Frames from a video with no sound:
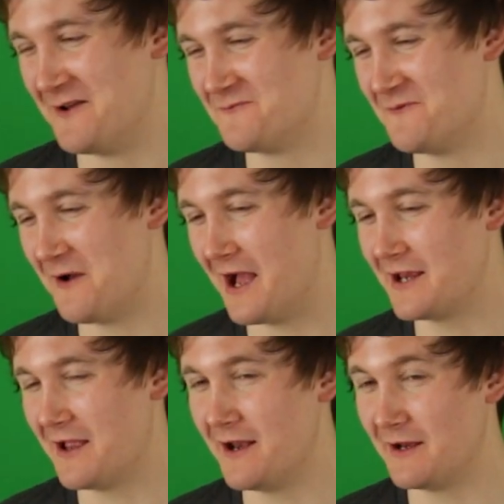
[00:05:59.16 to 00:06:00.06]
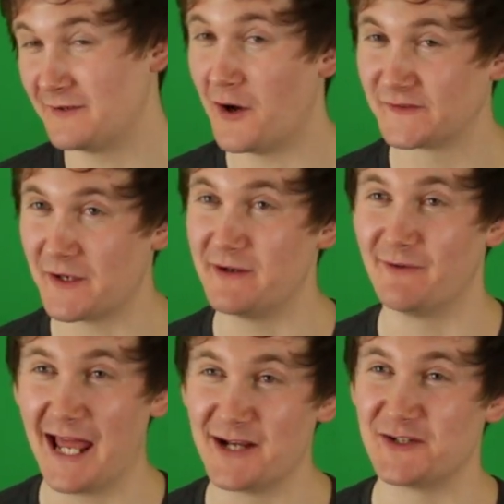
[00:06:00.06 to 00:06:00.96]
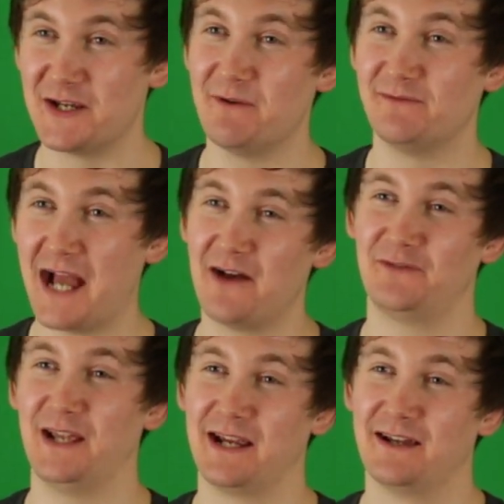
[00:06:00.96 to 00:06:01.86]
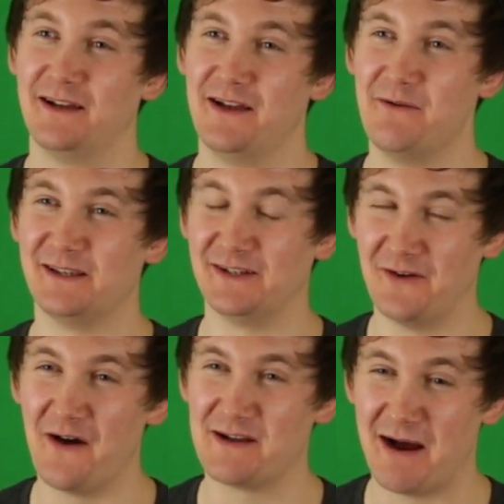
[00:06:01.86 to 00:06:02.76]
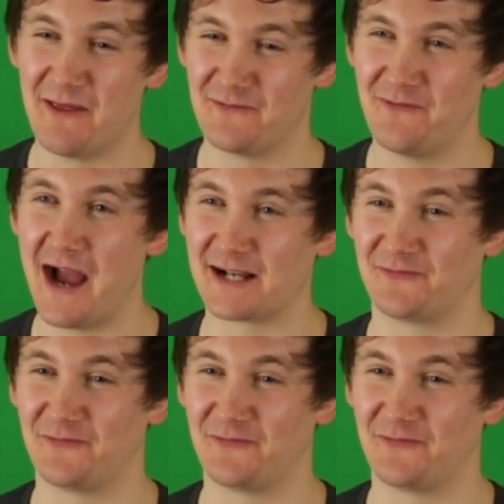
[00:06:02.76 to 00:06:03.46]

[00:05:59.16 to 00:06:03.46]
And he's also in a relationship with Daphne, who is annoyed about the fact